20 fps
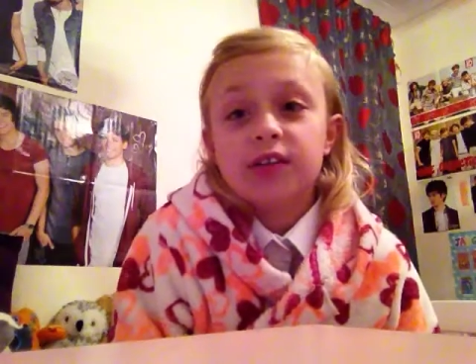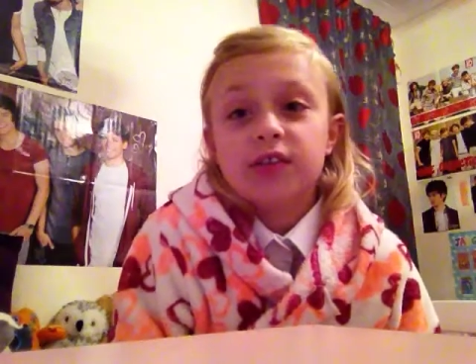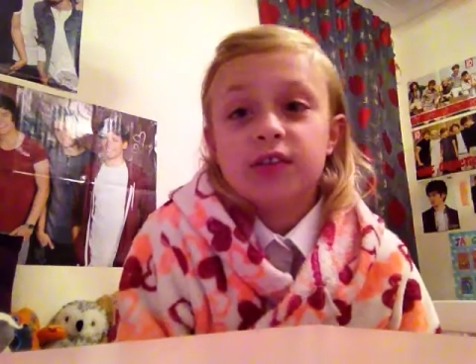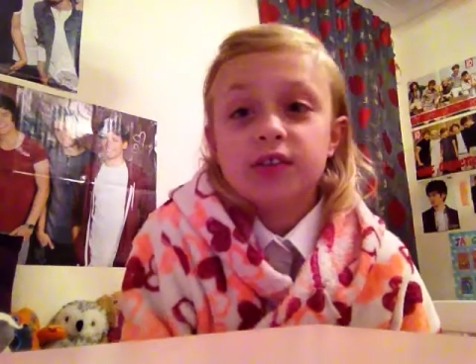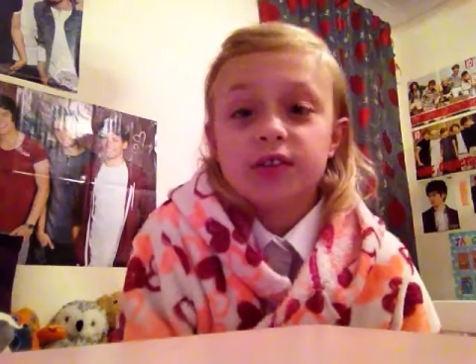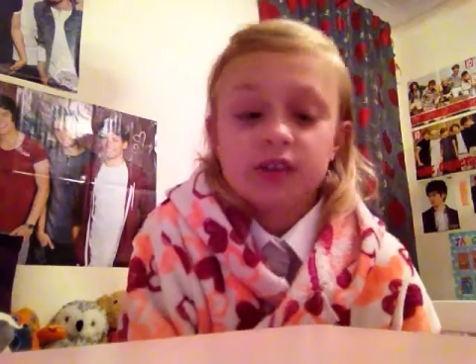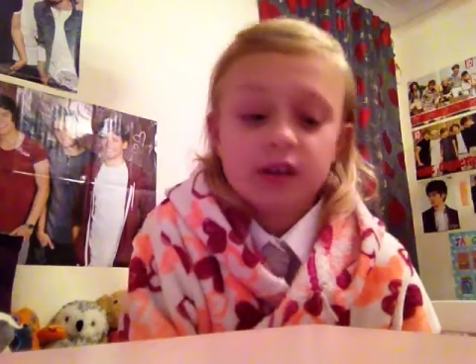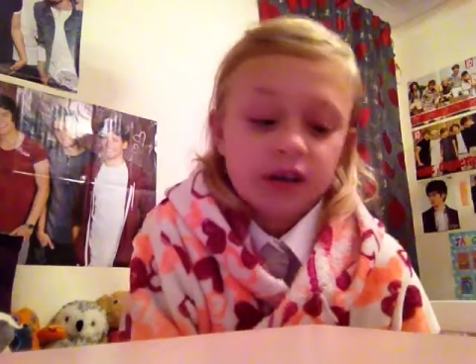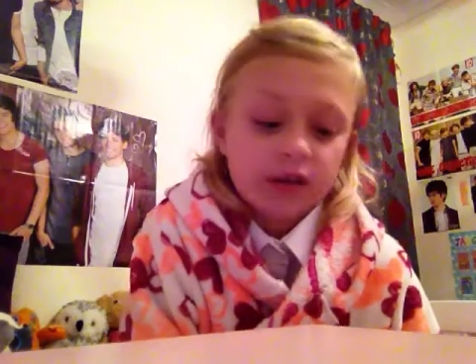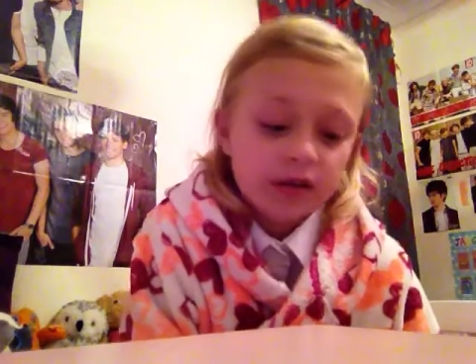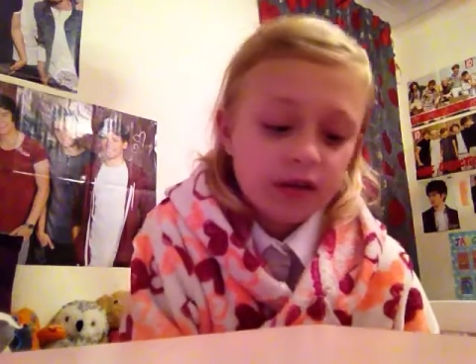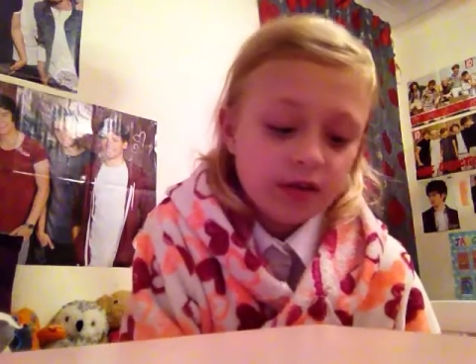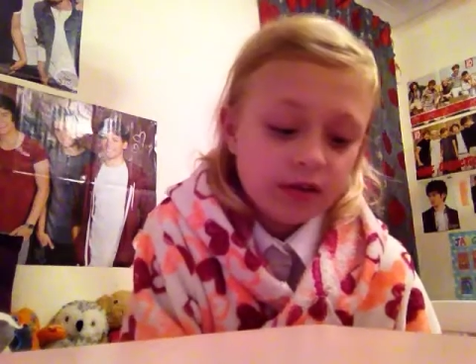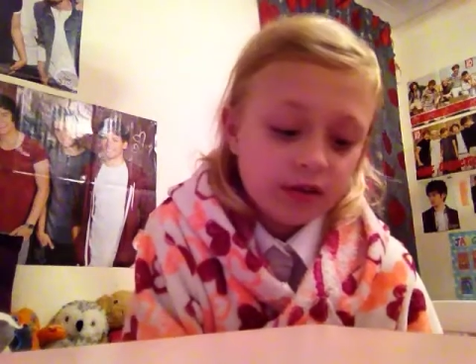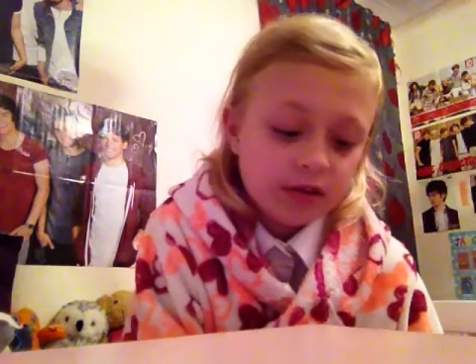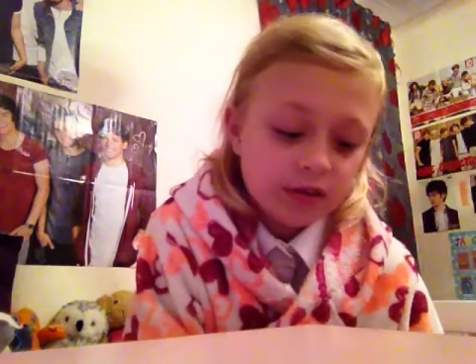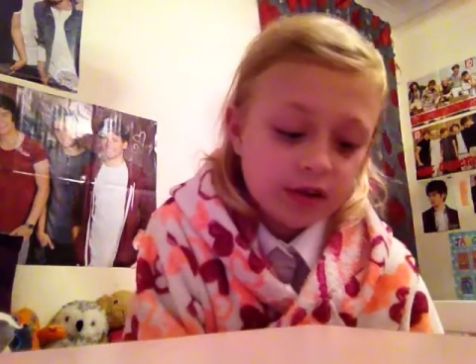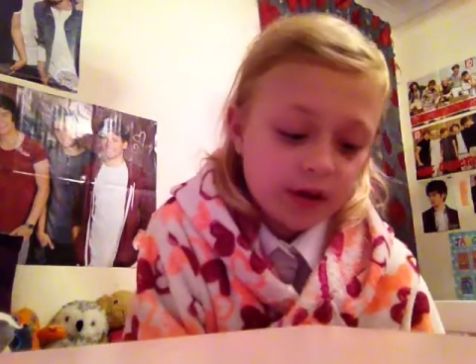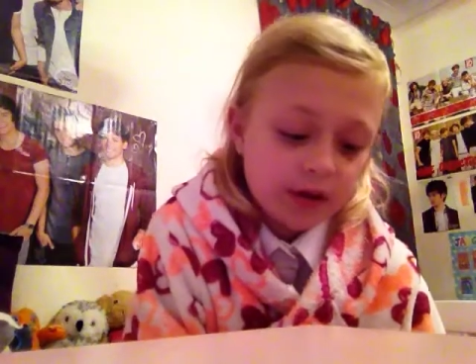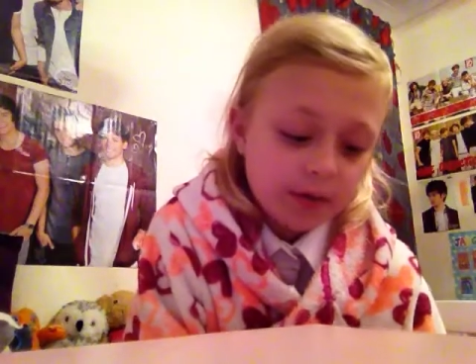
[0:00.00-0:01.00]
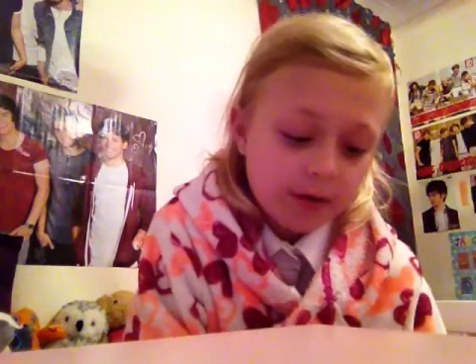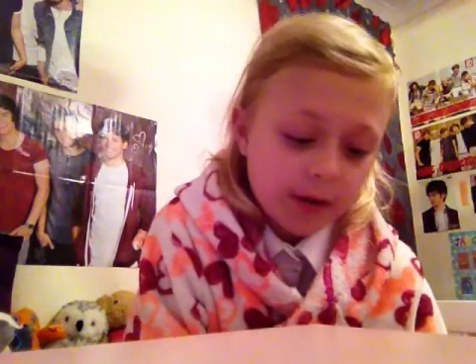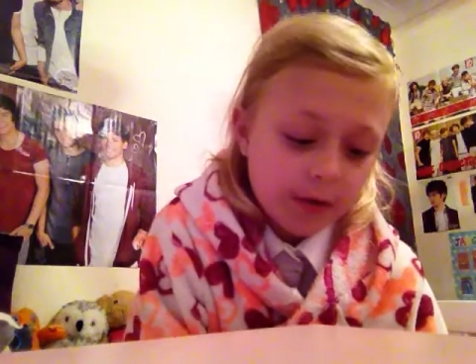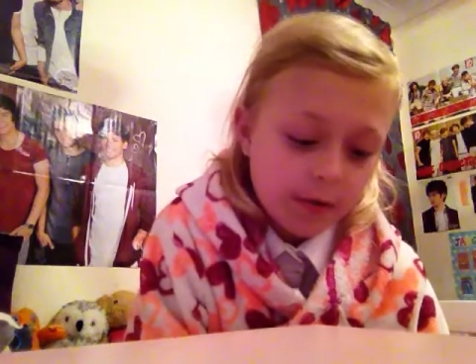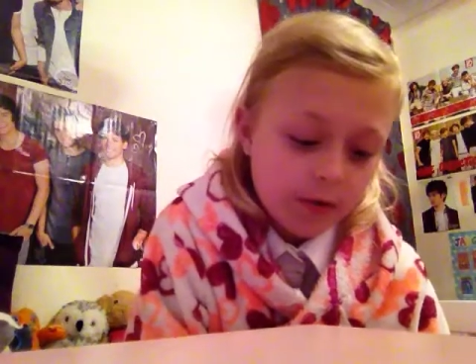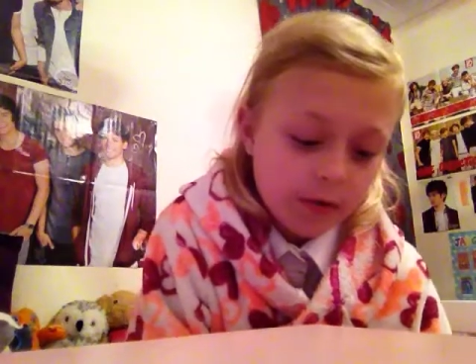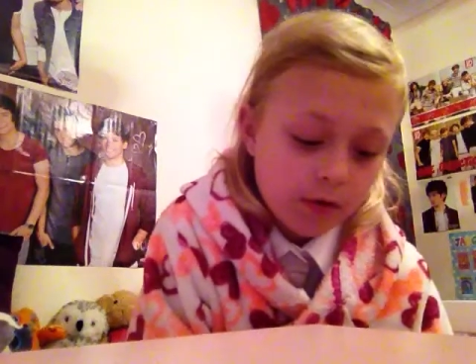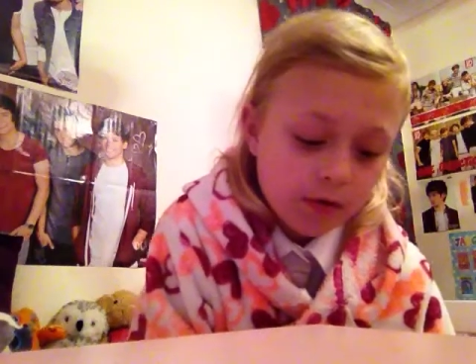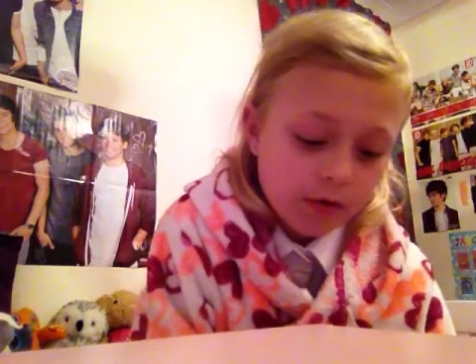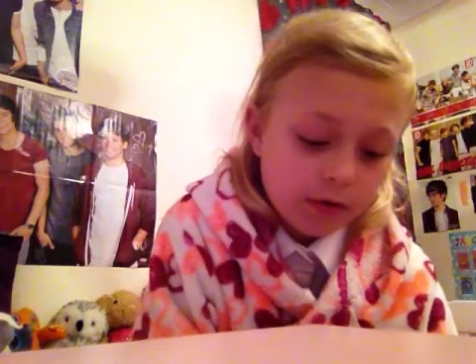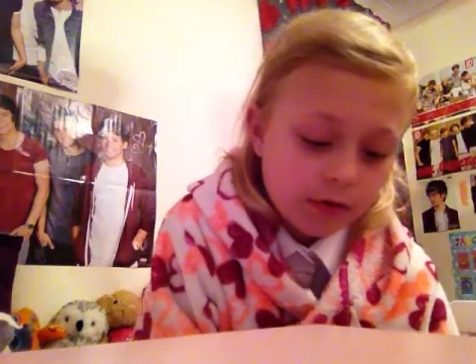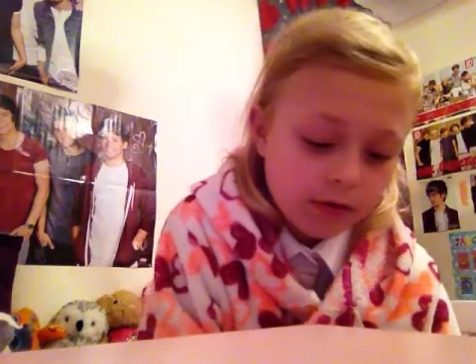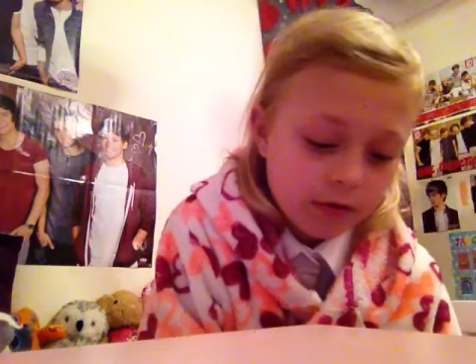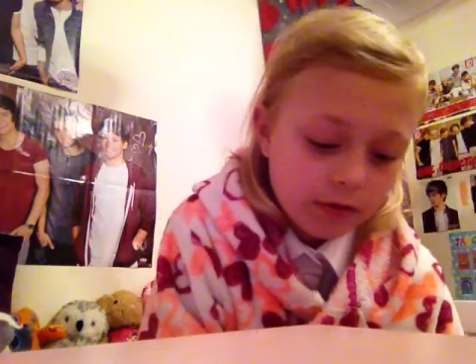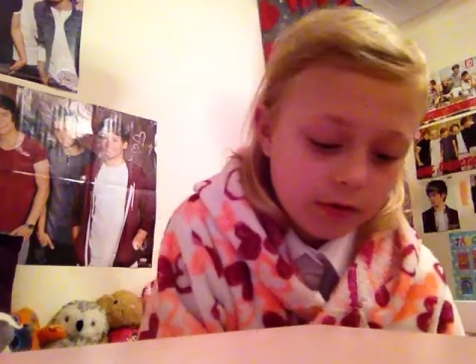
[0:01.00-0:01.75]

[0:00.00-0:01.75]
Just loads and loads of people.